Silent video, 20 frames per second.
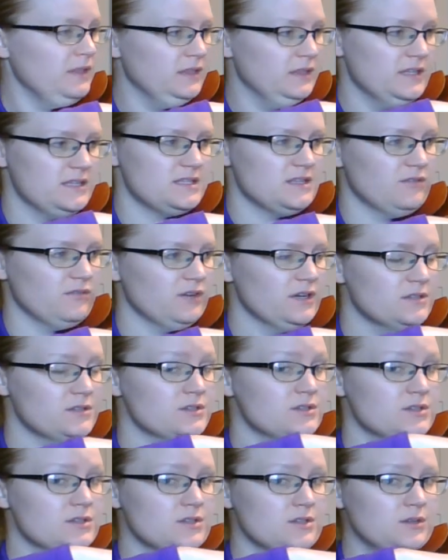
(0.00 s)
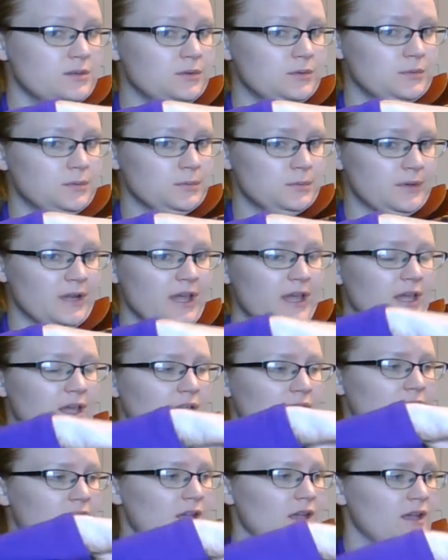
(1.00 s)
Listen first.
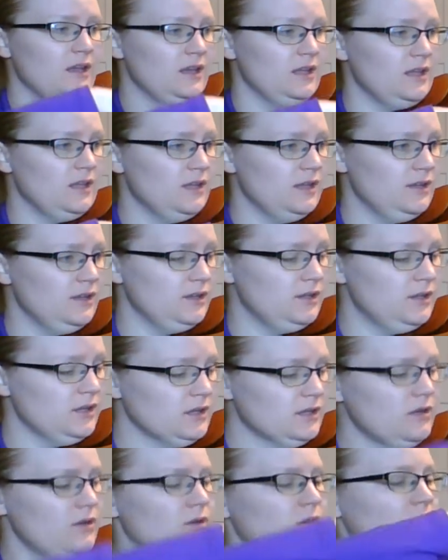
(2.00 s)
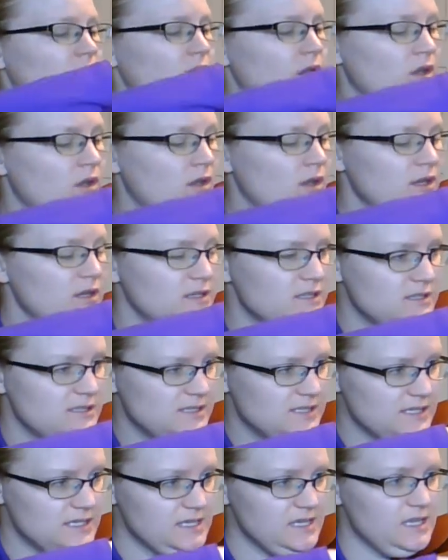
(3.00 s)
Ready, go.
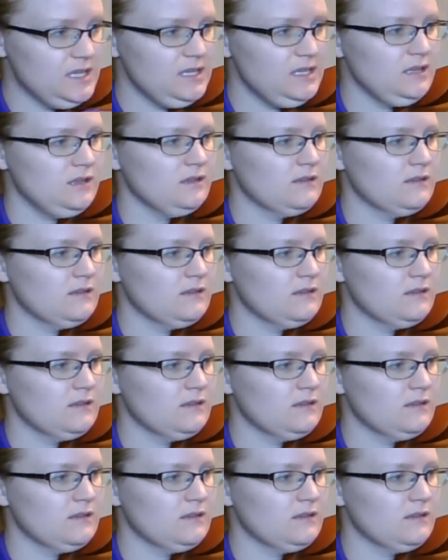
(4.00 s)
D, E.